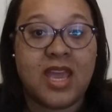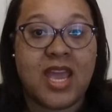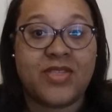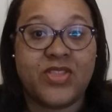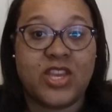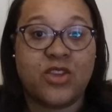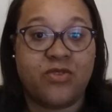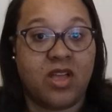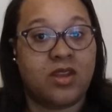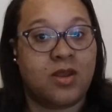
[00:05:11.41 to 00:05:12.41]
and then you
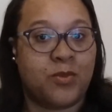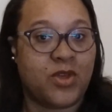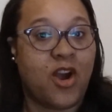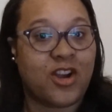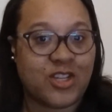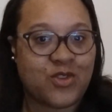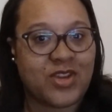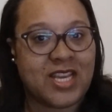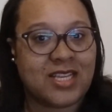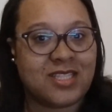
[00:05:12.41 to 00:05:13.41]
followed it up with
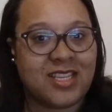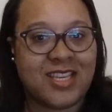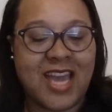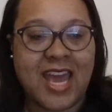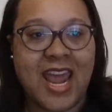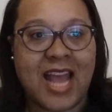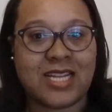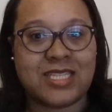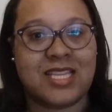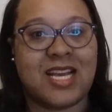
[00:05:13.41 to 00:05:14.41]
Heartstrings, you kind of had
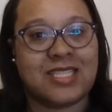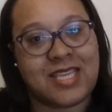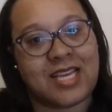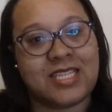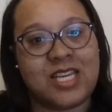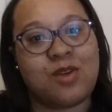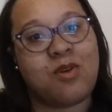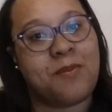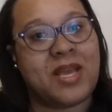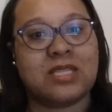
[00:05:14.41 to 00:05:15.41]
to see that second tier
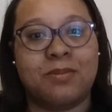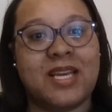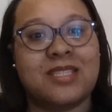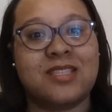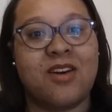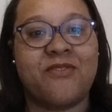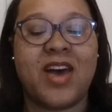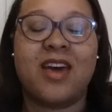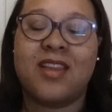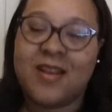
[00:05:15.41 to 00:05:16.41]
romance play itself
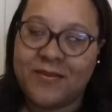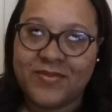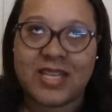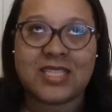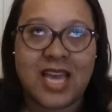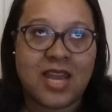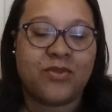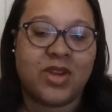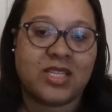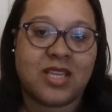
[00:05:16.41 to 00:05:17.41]
out. That's kind
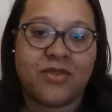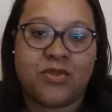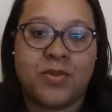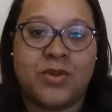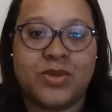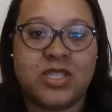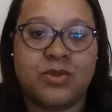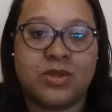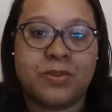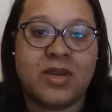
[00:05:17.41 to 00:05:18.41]
of what it's like for me with She
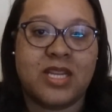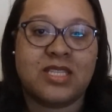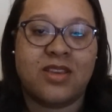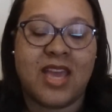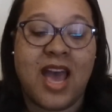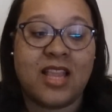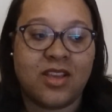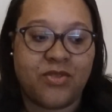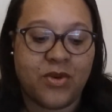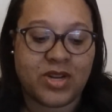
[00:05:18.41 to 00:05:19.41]
Was Pretty. So yeah, I
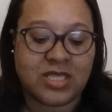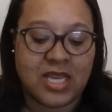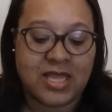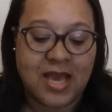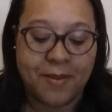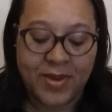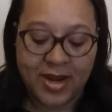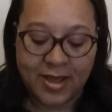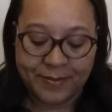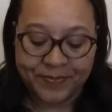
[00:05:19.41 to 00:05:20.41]
look forward to seeing that. But